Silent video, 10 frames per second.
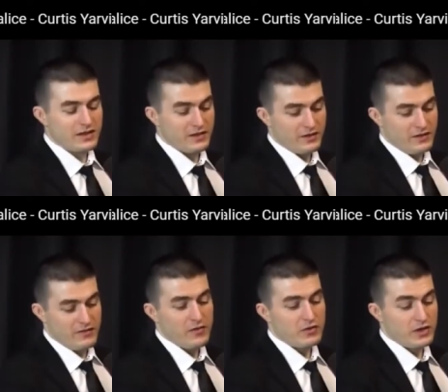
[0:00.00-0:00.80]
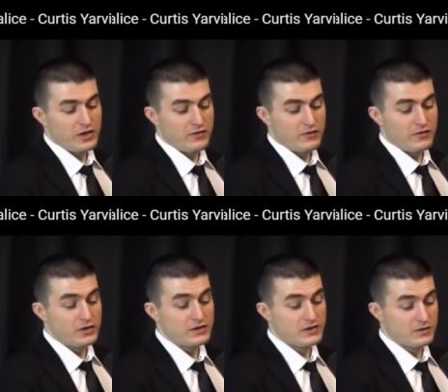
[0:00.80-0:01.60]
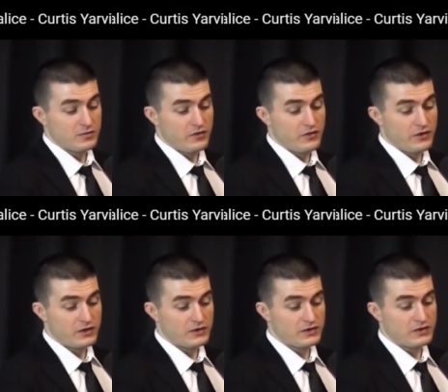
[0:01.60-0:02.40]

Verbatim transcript: if i were to give criticism of his